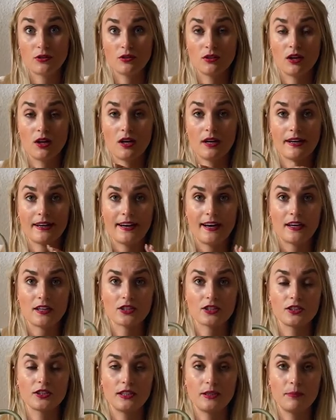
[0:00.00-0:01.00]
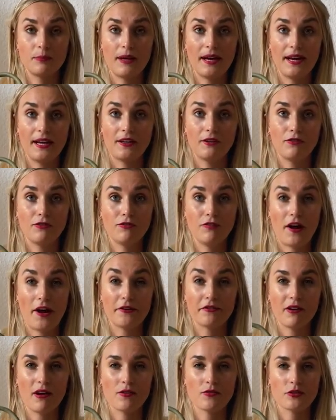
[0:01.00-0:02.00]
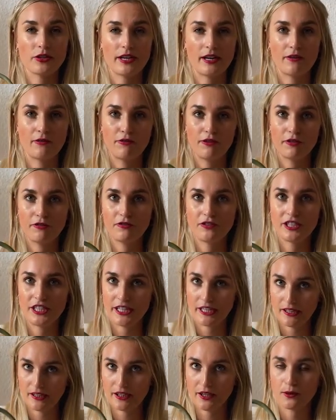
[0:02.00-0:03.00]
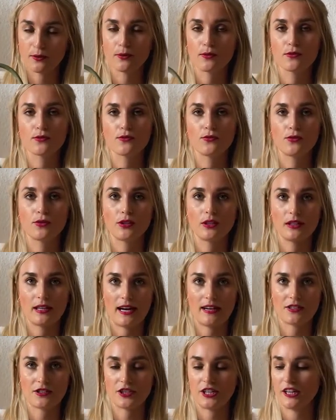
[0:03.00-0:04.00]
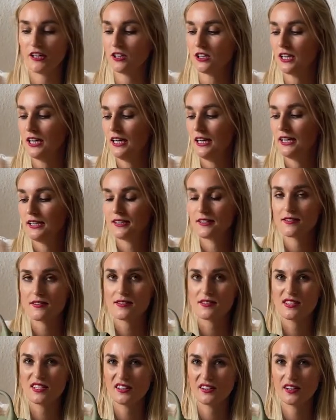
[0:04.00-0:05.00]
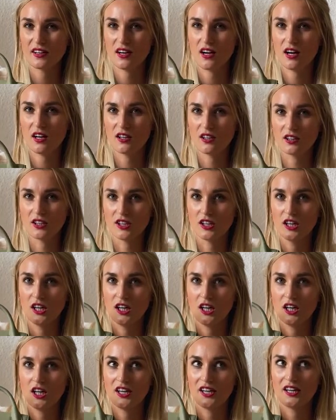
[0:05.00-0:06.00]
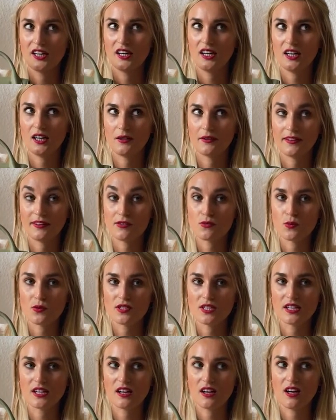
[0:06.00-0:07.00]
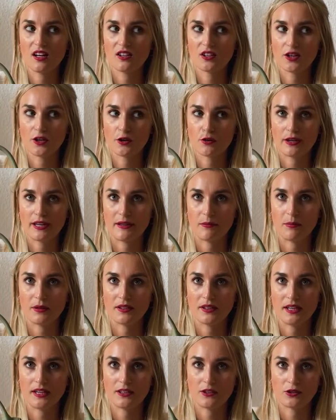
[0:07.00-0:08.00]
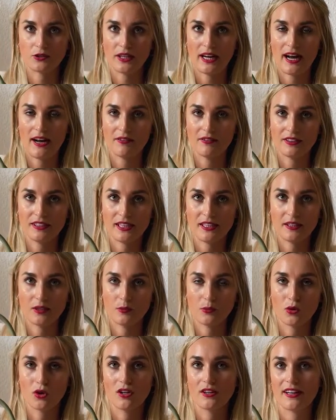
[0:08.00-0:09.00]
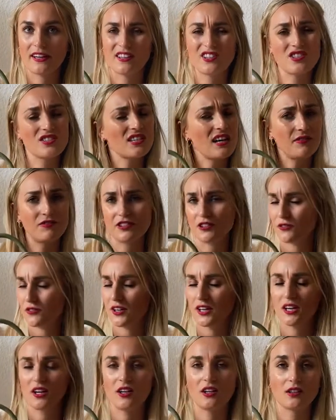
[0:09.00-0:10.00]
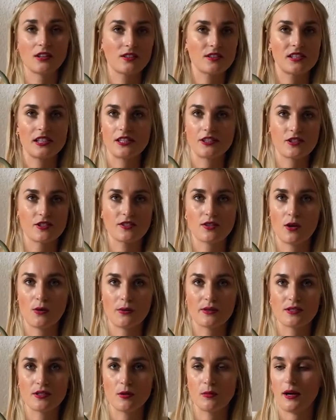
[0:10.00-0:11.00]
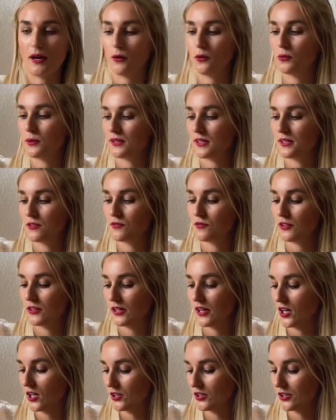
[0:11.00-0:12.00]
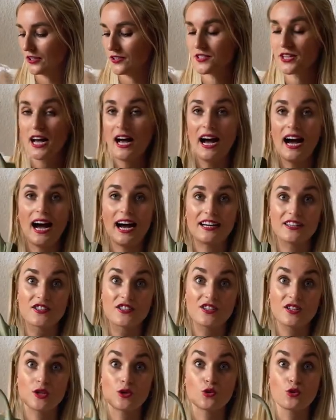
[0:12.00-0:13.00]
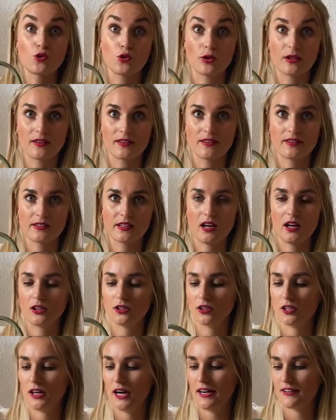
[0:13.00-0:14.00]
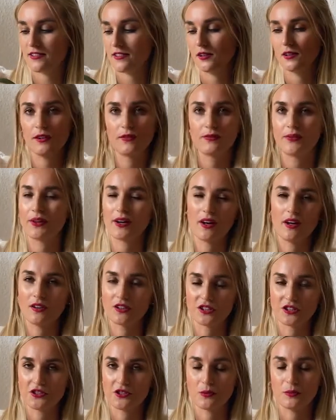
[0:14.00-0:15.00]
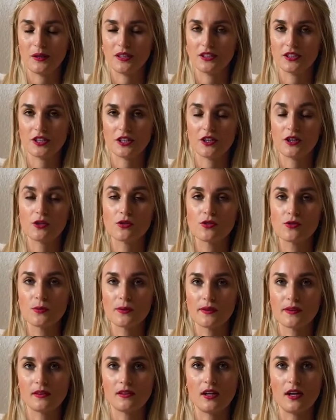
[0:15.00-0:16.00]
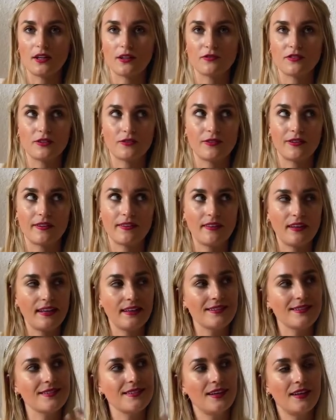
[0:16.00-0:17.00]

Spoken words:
Long, I actually paid 515 euros for last year. This is in the color, this was in the color green, but they don't have it anymore. They just have different colors. They just always come out with different colors. I just adore this color. I still love the color so much. It goes with a lot of different things.